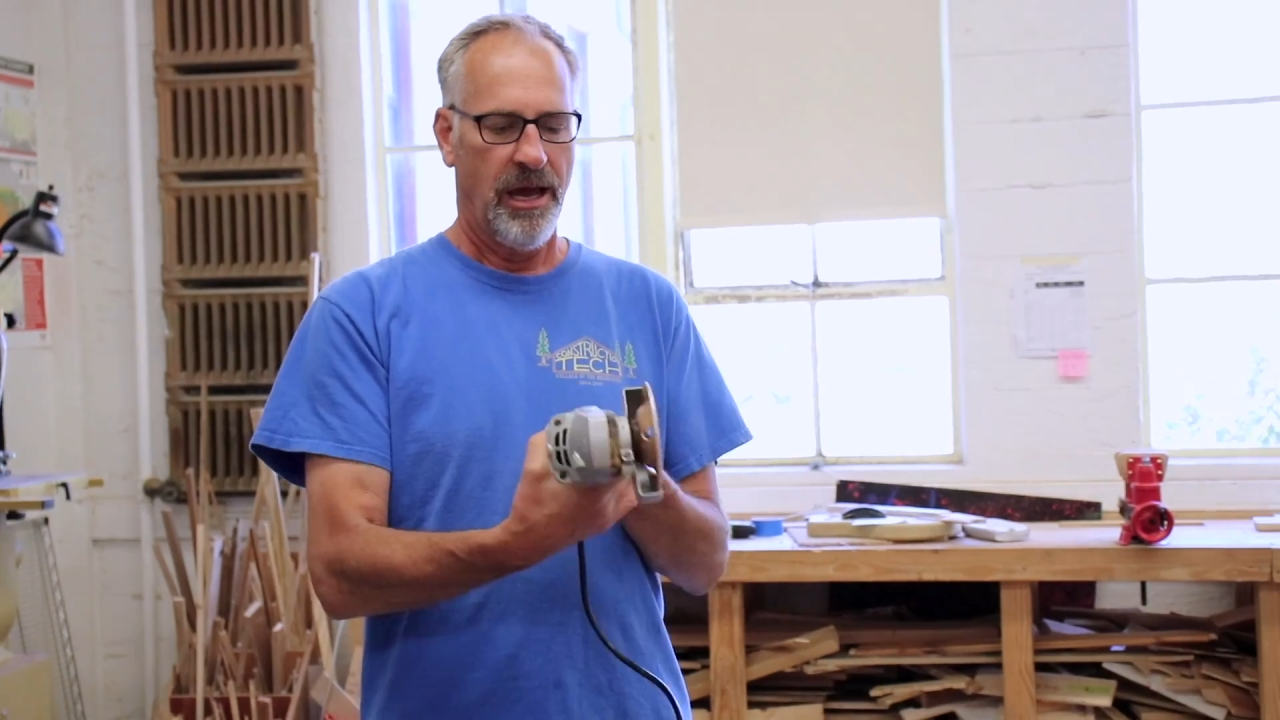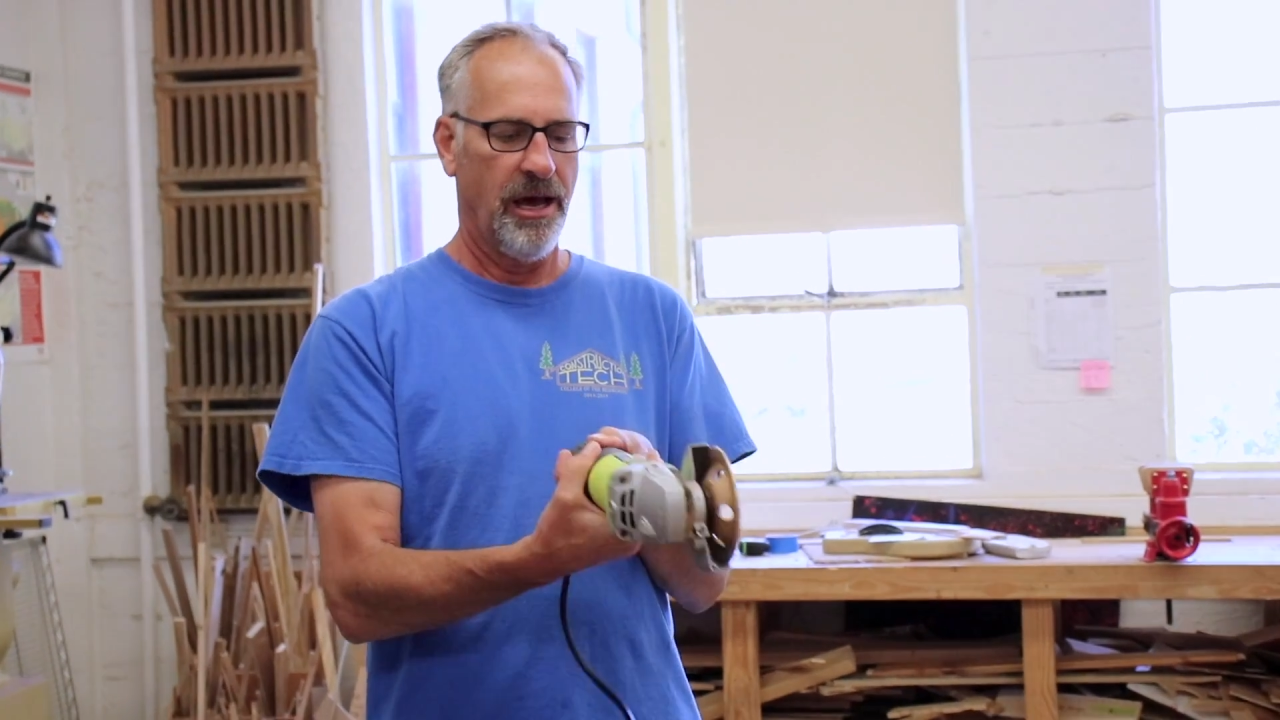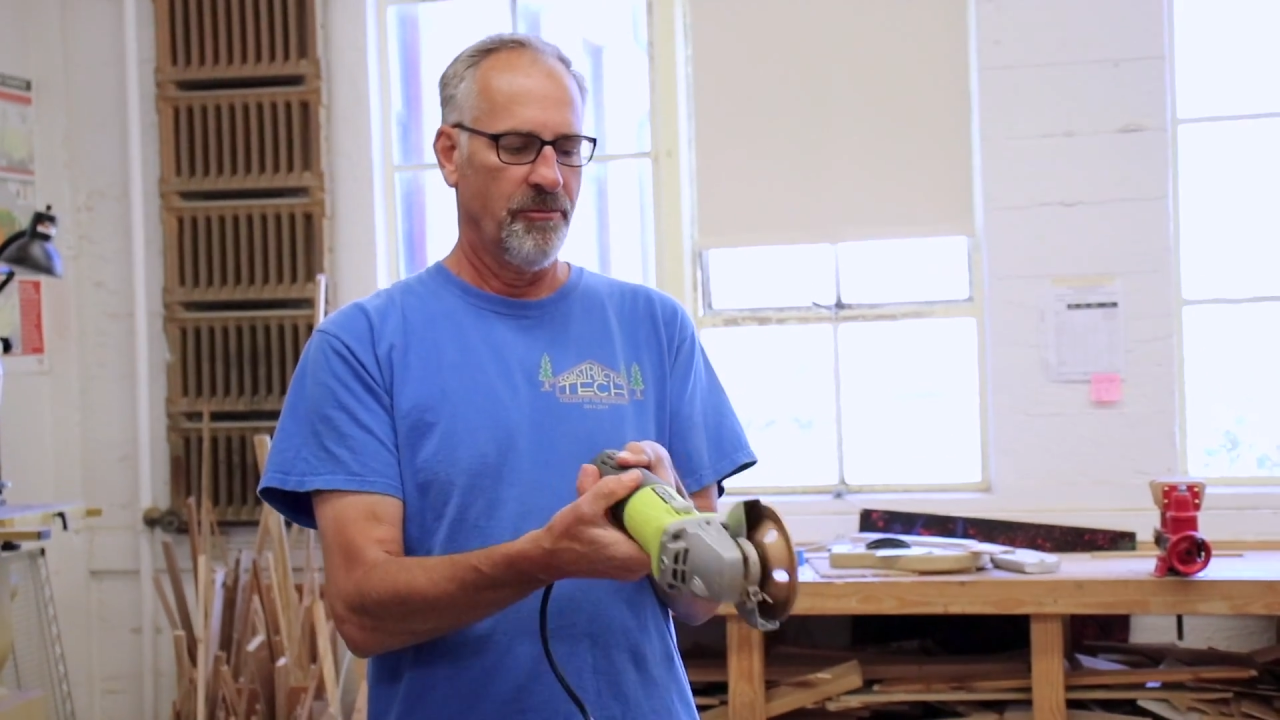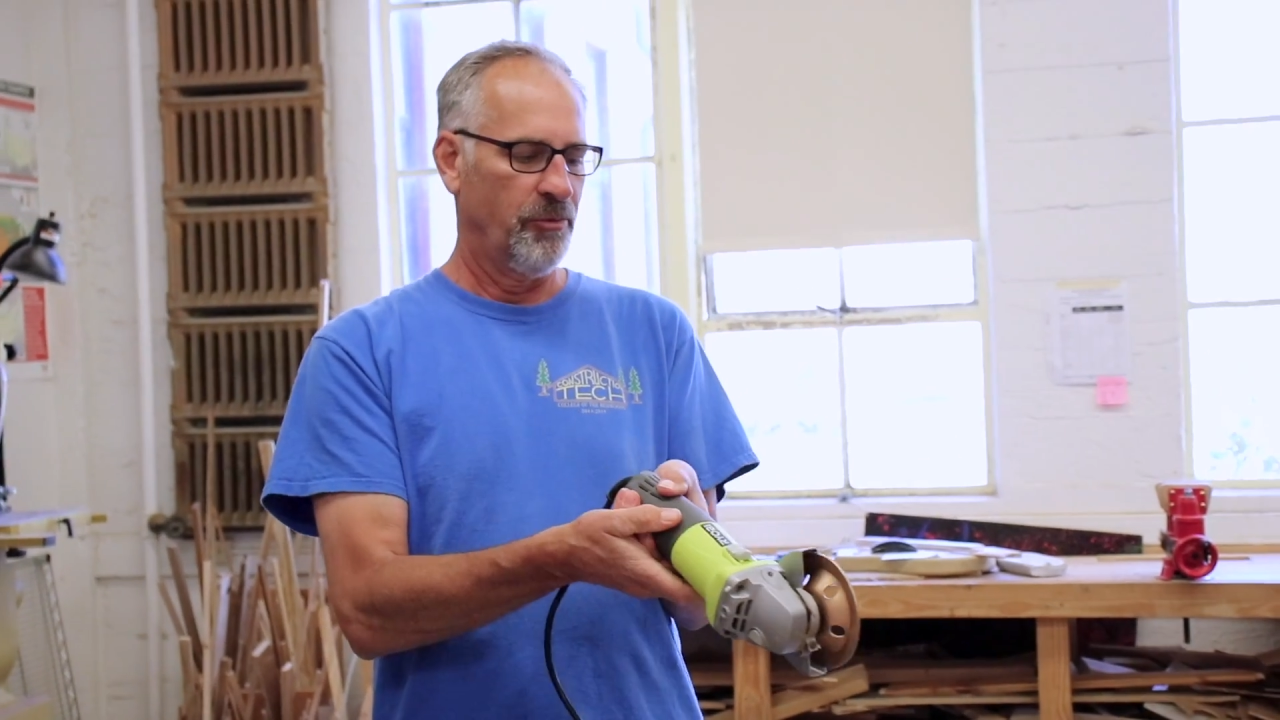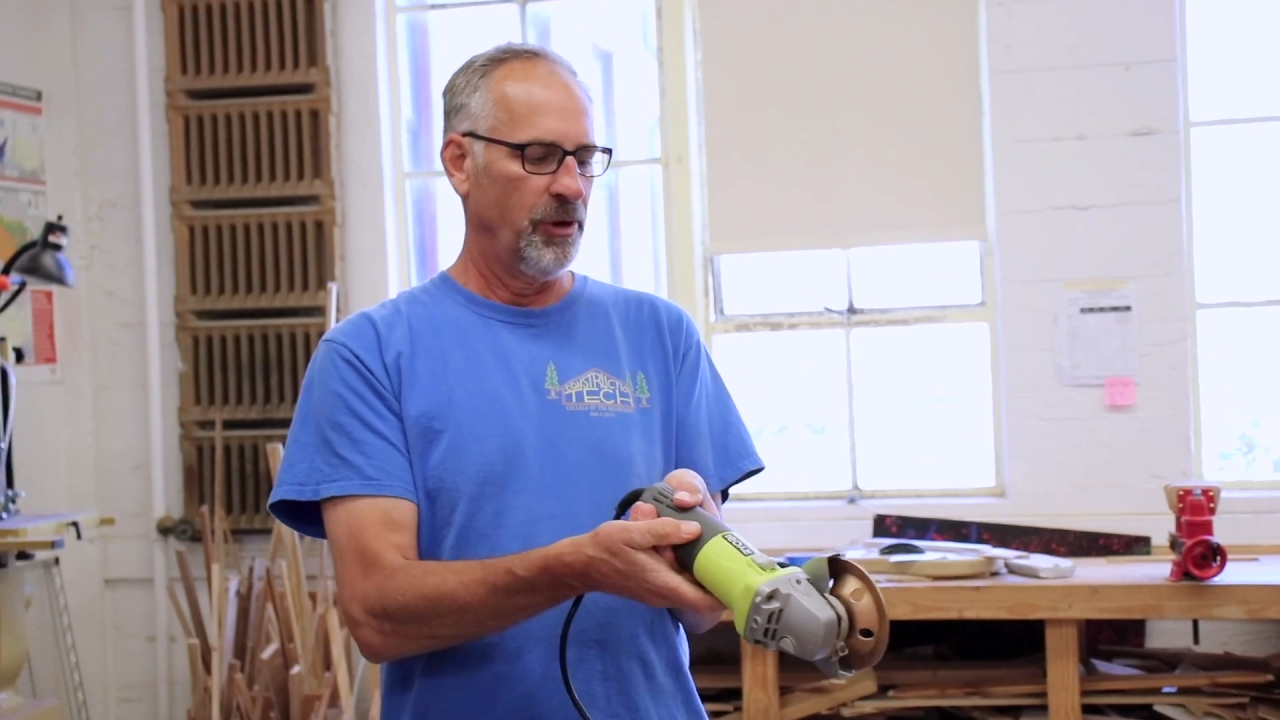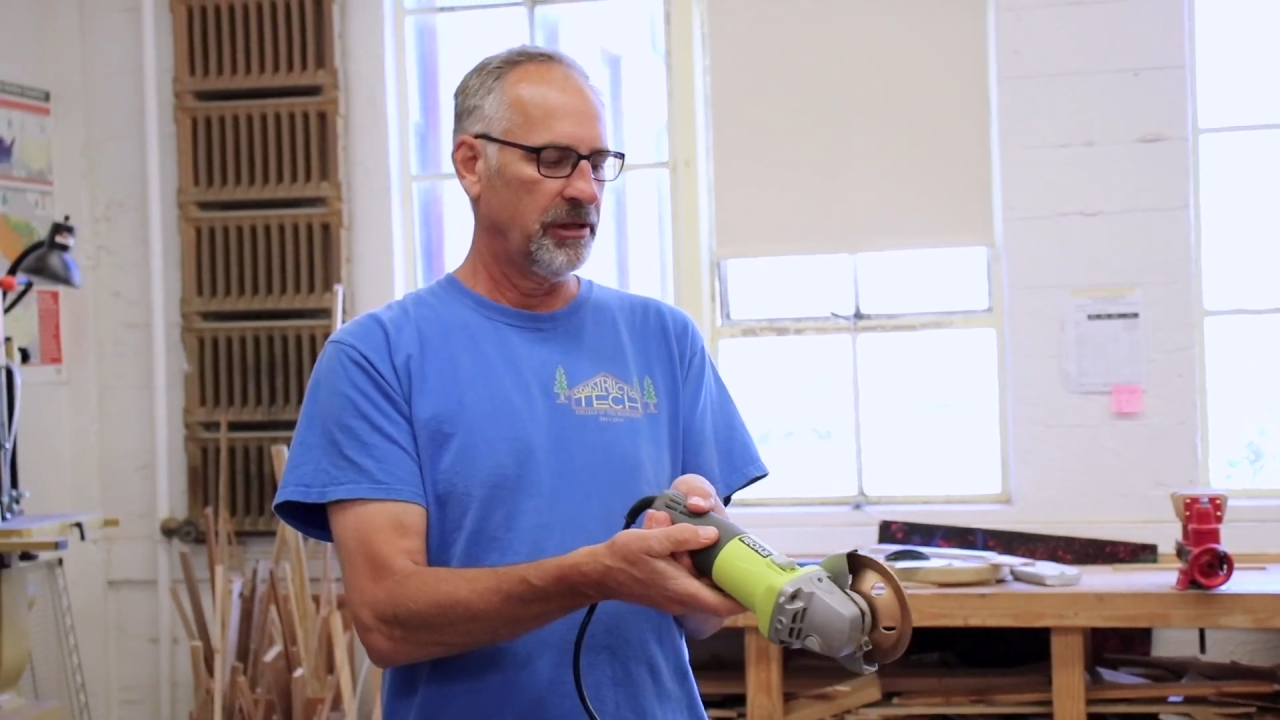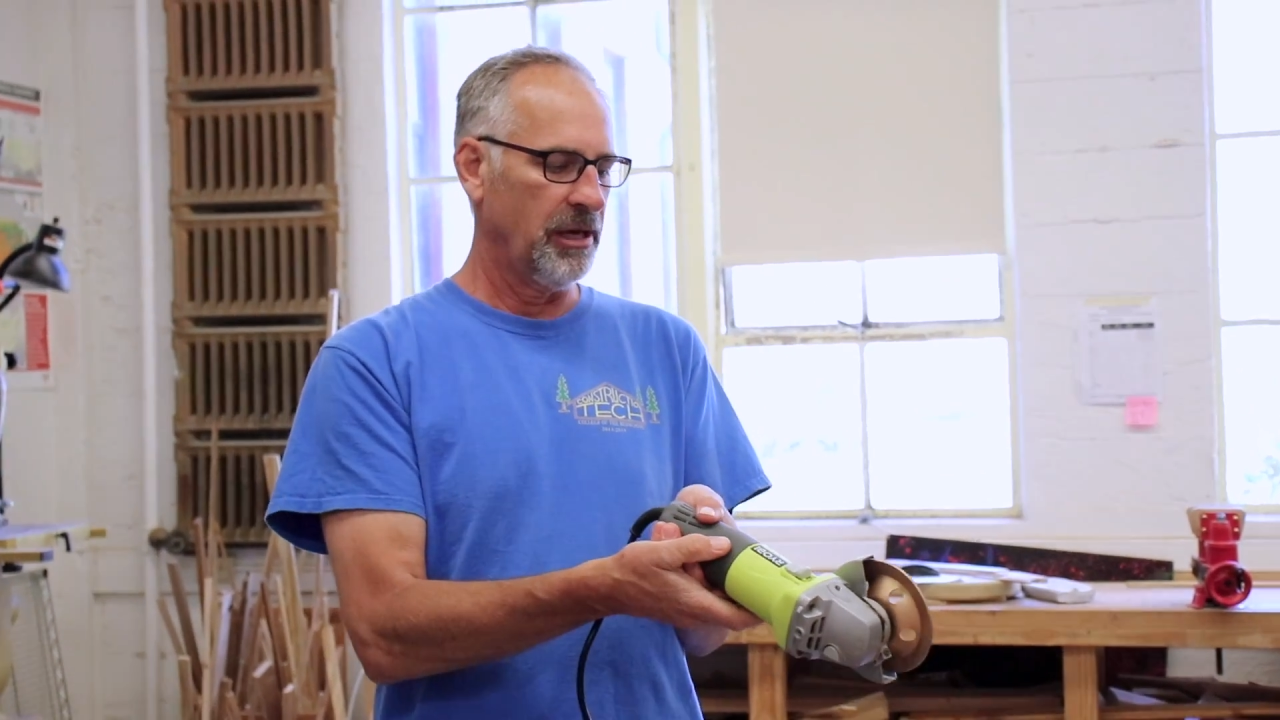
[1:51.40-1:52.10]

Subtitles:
And with